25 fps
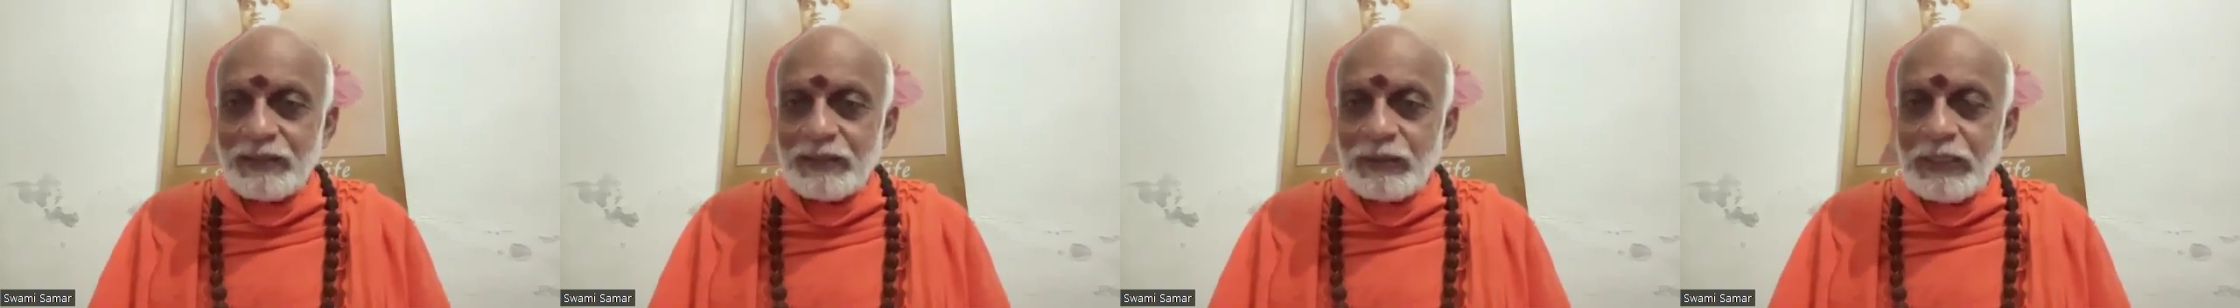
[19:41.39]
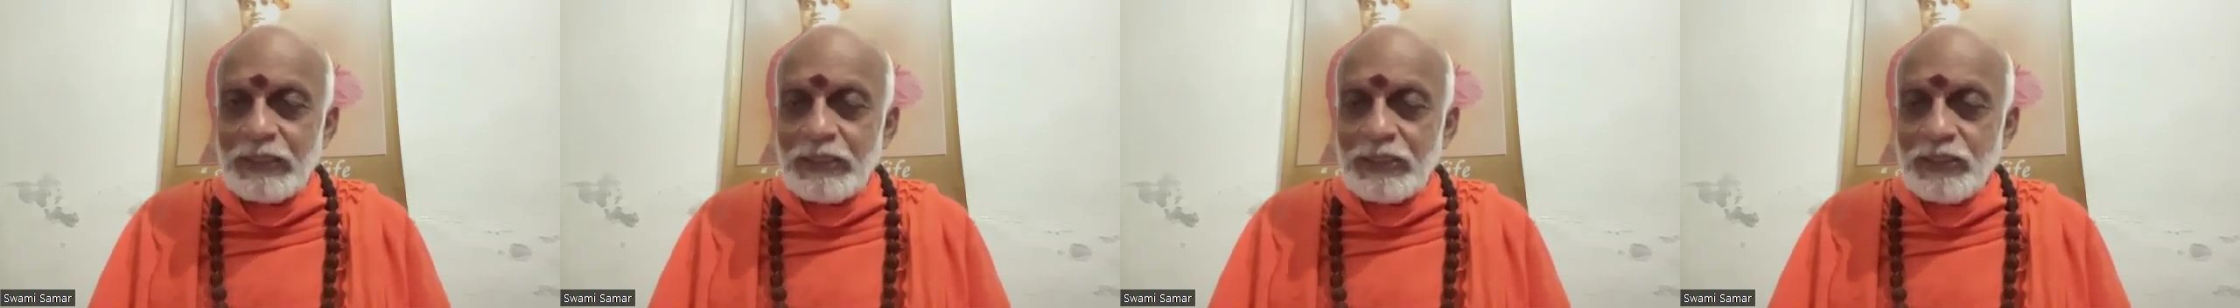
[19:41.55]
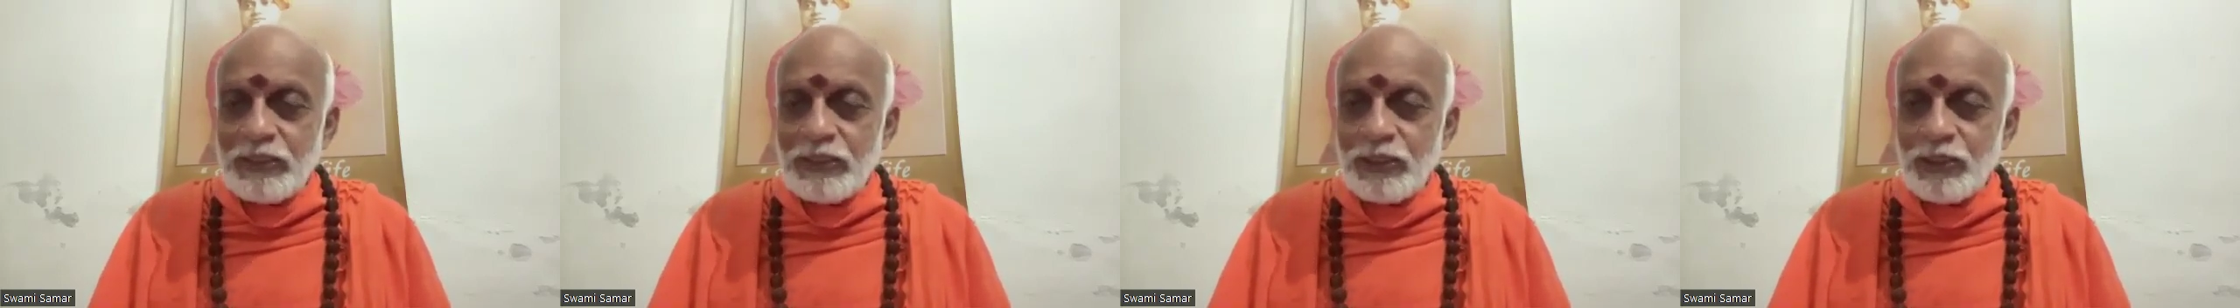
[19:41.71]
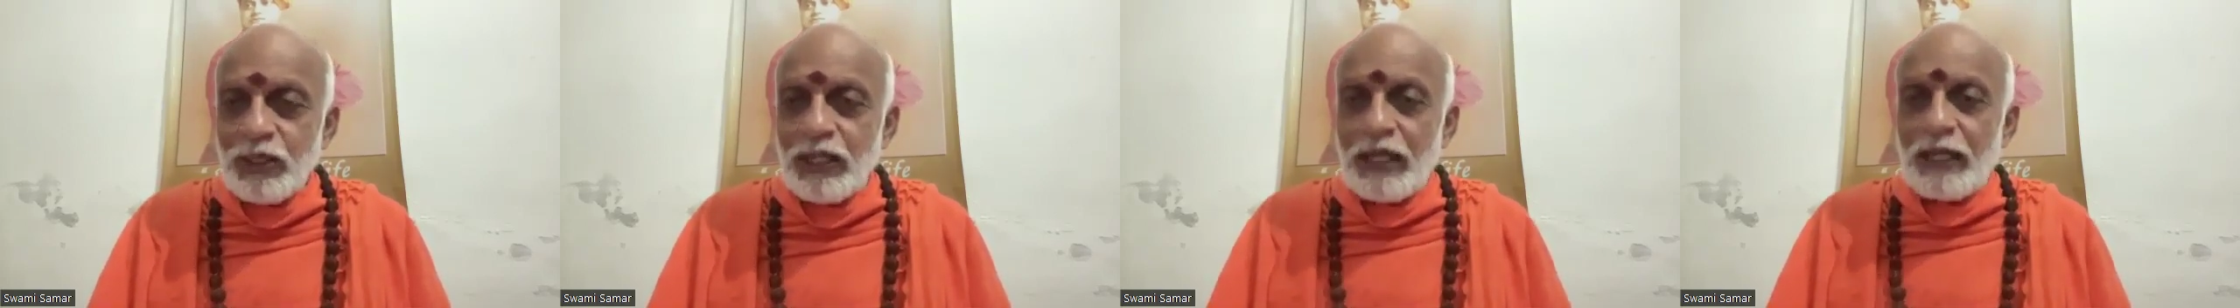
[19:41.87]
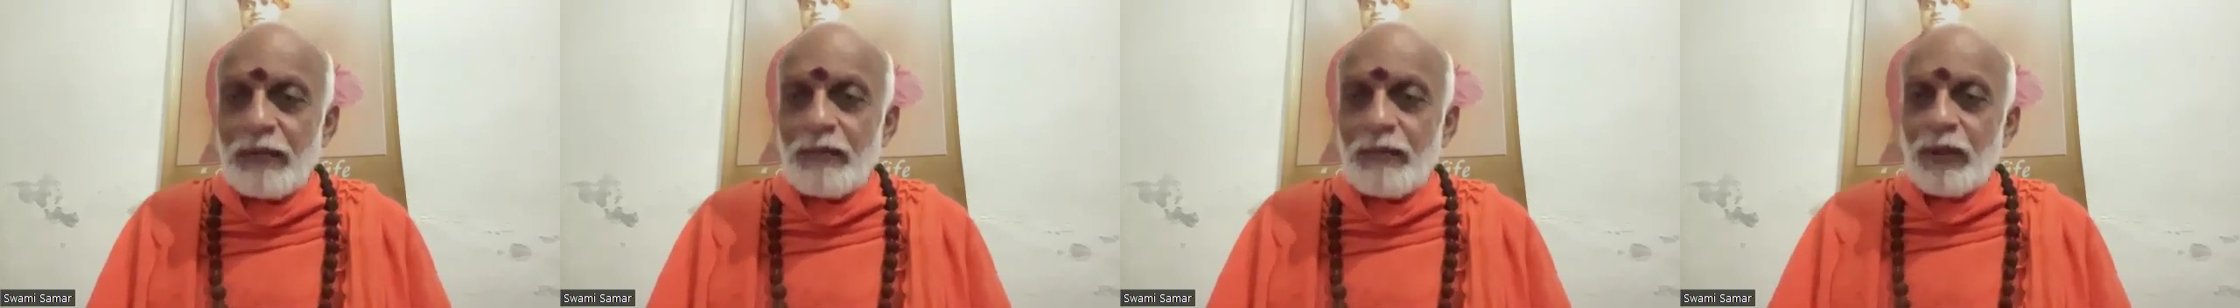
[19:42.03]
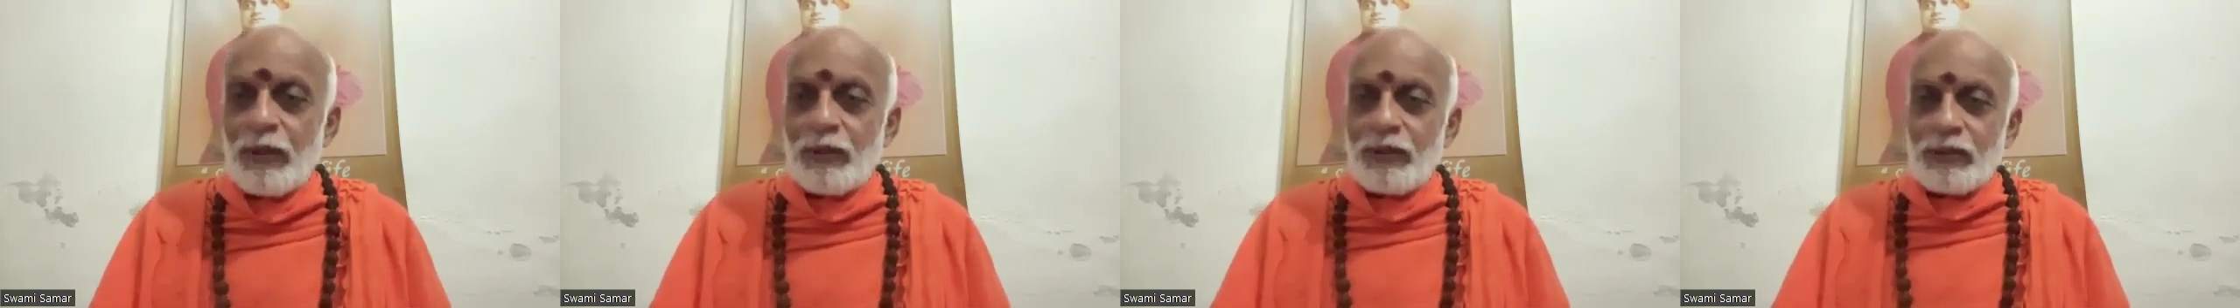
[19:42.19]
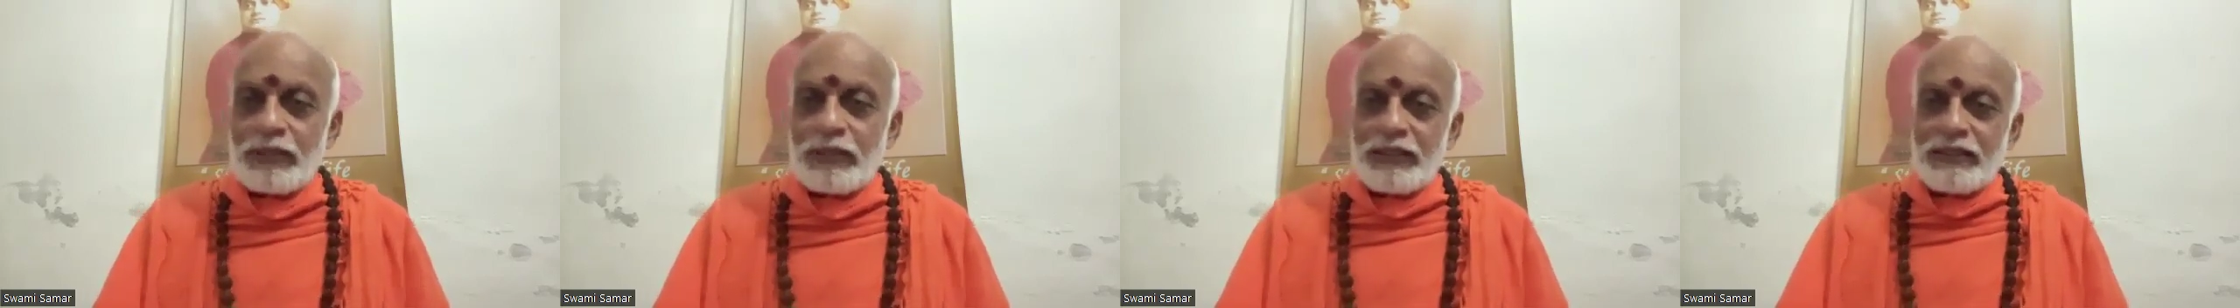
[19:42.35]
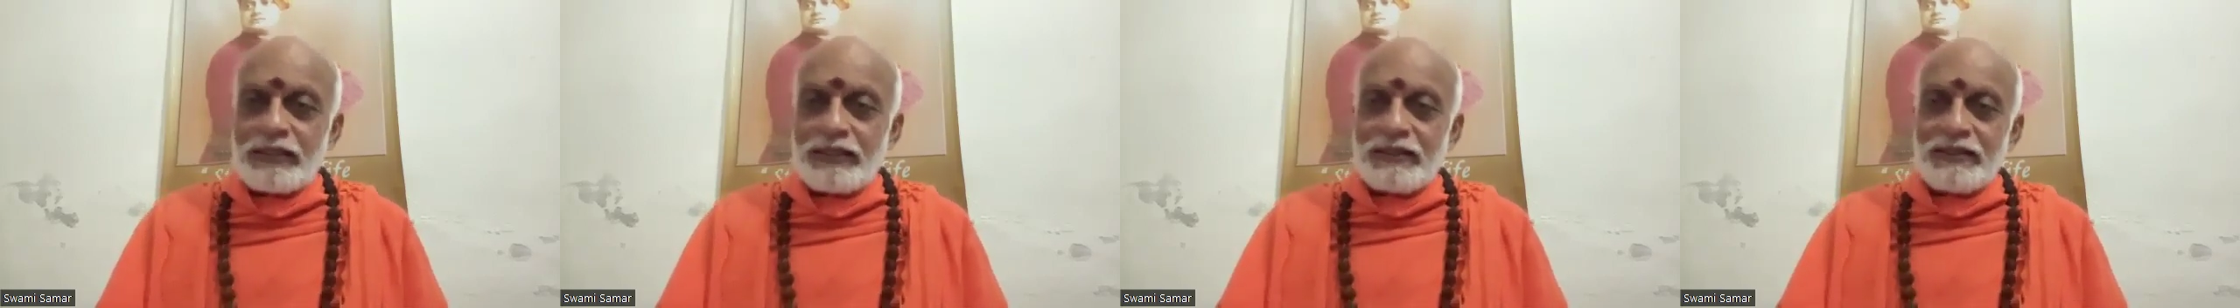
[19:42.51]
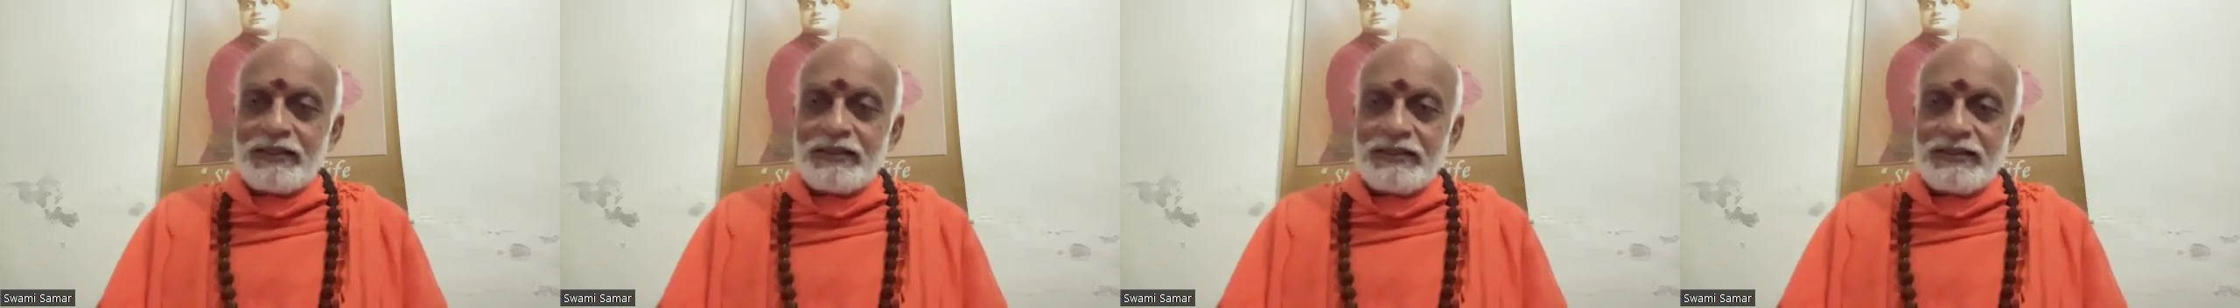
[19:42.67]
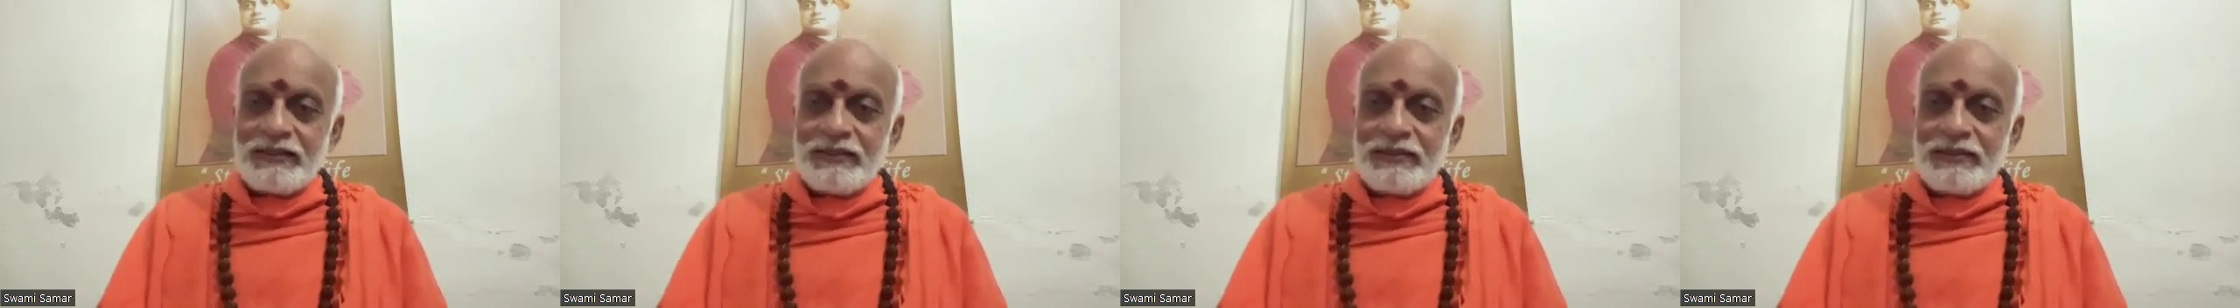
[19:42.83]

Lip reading: to enjoy about it,